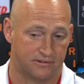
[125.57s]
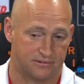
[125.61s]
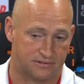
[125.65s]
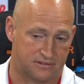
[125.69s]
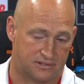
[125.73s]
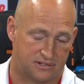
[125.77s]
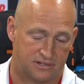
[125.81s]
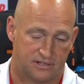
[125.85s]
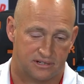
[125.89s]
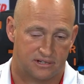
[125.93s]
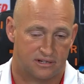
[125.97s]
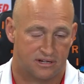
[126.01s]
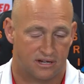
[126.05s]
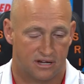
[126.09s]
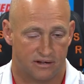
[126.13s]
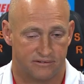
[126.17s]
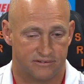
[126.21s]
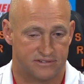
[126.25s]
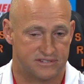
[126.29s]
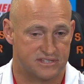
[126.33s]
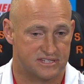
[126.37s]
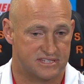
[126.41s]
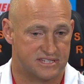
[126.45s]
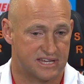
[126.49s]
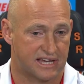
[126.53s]
There was
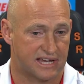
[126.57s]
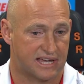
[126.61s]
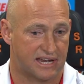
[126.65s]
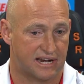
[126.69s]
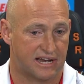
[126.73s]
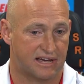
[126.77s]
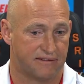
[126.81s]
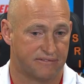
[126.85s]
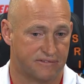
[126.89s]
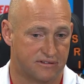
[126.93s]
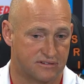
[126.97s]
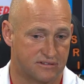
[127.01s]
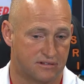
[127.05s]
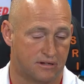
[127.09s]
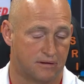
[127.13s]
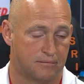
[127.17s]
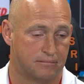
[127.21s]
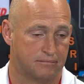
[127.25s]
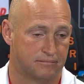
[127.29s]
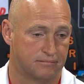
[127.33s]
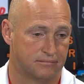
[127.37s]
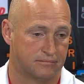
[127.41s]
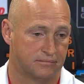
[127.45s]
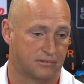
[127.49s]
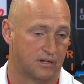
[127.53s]
obviously second half there's a lot
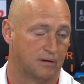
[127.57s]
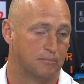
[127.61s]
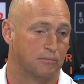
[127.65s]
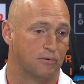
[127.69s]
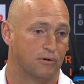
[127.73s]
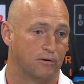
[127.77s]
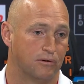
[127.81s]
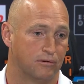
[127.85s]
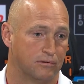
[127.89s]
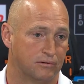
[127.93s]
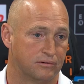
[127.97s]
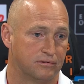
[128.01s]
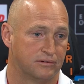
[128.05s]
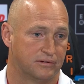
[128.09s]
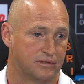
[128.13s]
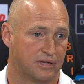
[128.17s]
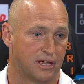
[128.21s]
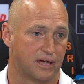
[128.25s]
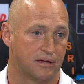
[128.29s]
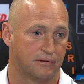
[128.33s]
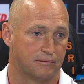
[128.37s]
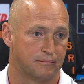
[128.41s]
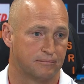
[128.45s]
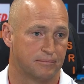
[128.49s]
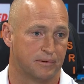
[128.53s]
lot more
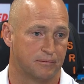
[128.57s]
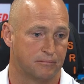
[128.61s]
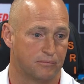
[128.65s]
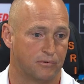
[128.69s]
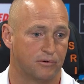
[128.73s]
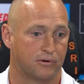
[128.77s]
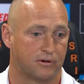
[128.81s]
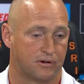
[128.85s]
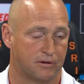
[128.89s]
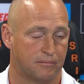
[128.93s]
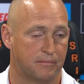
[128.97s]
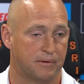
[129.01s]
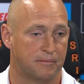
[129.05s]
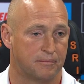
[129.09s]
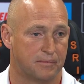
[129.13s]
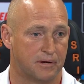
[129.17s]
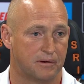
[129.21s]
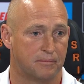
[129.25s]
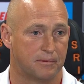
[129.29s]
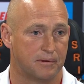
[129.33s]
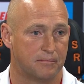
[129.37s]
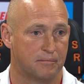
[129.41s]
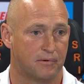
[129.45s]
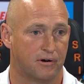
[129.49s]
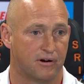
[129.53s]
you know a bit more
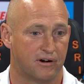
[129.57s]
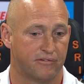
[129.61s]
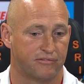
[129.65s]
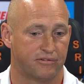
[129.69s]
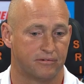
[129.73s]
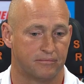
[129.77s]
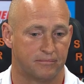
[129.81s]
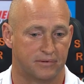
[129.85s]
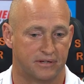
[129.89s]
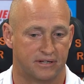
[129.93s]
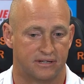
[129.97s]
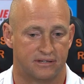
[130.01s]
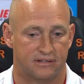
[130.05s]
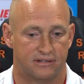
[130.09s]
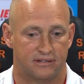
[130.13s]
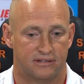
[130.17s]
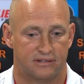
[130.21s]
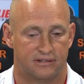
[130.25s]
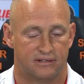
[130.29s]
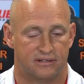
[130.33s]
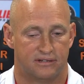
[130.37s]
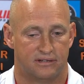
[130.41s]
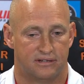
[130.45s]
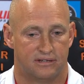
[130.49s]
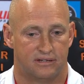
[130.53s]
commitment a bit more effort but
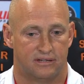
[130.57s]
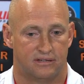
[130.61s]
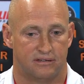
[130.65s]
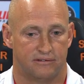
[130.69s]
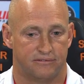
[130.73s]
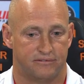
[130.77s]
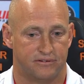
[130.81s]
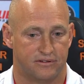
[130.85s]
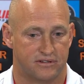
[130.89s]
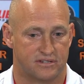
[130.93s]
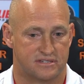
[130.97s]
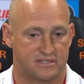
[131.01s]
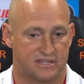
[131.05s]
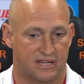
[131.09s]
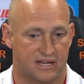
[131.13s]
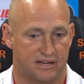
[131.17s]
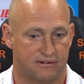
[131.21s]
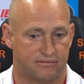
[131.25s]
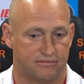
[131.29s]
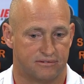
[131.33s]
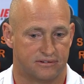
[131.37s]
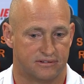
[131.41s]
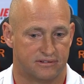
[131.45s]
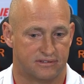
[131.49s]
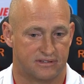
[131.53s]
the first
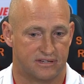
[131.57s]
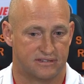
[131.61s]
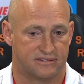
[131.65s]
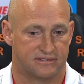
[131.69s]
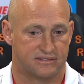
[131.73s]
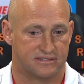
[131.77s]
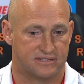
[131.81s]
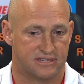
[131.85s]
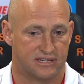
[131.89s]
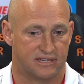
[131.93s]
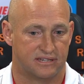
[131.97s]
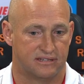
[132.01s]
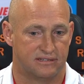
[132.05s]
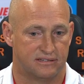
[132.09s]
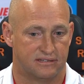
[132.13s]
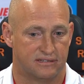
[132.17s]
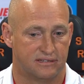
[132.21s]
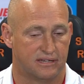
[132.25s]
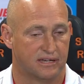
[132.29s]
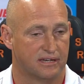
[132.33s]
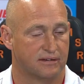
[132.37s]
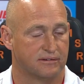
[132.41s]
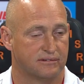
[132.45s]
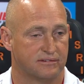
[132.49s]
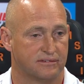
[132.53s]
half was as I said
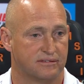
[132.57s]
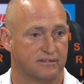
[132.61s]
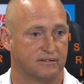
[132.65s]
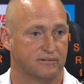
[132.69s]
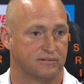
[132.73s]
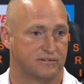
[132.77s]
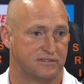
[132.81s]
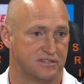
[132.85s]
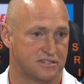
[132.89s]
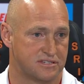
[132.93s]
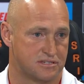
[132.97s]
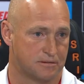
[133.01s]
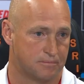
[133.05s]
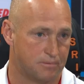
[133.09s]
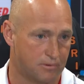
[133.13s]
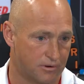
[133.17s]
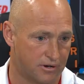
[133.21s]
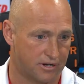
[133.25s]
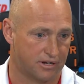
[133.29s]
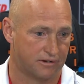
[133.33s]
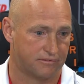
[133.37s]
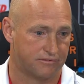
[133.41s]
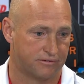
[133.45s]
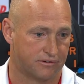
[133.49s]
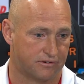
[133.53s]
yeah, it, was, it was
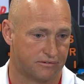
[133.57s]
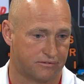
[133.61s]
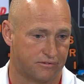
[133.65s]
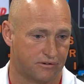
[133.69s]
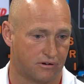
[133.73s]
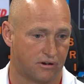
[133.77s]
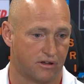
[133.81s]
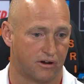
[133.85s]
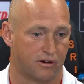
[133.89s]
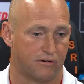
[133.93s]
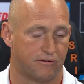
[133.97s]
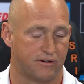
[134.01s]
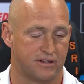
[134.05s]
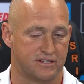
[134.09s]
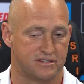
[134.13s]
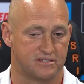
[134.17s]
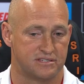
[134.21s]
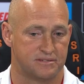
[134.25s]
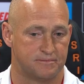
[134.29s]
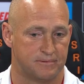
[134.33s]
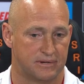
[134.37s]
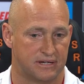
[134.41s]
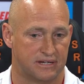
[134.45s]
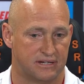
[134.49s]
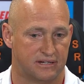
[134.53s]
disappointing for, for a lot of
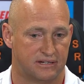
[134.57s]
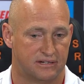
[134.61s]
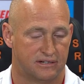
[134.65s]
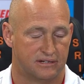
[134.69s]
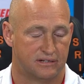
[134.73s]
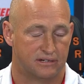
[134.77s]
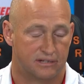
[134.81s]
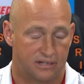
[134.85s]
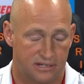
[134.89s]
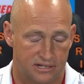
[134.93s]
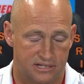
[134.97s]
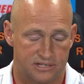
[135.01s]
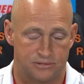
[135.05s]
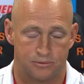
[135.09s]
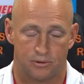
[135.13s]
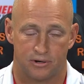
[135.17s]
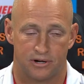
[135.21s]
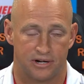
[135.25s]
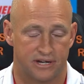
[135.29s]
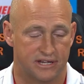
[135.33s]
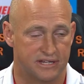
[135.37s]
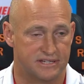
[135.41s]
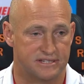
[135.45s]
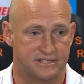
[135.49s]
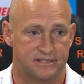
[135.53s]
reasons but it is
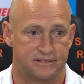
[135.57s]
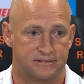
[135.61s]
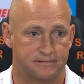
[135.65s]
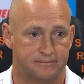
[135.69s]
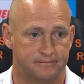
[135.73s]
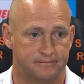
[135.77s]
what it is.